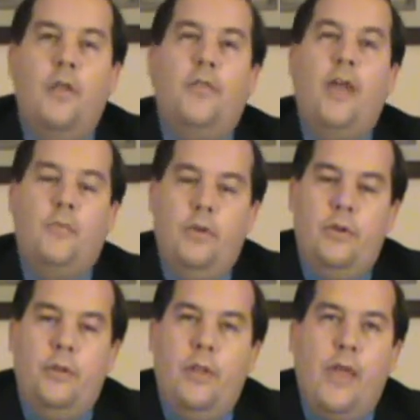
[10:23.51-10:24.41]
They
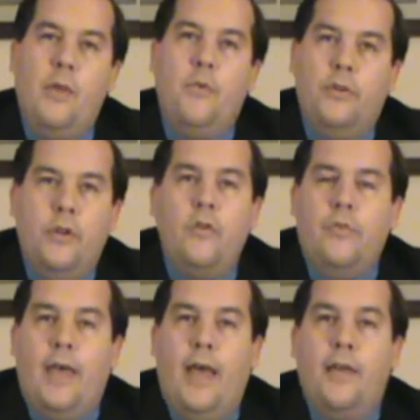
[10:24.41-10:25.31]
will, they will
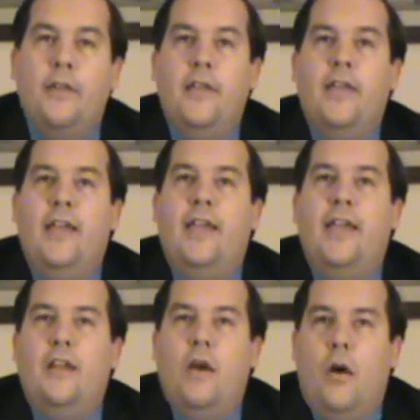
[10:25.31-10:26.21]
do that
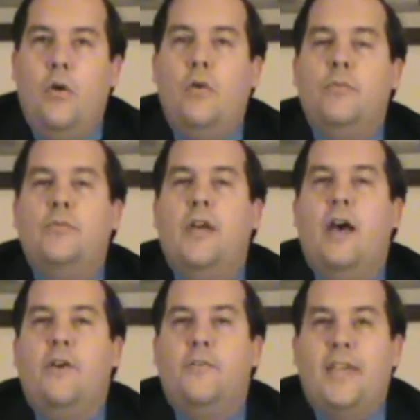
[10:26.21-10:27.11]
in the hopes
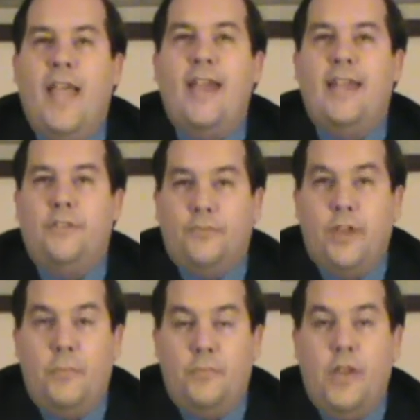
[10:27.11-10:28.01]
of gaining
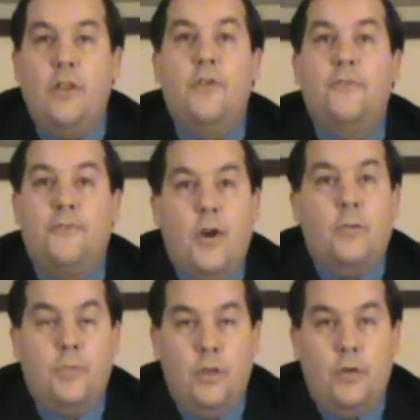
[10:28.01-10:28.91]
something
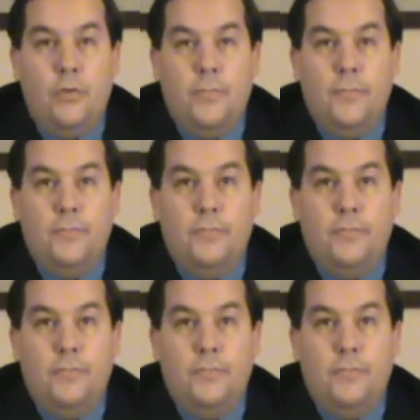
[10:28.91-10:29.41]
from you.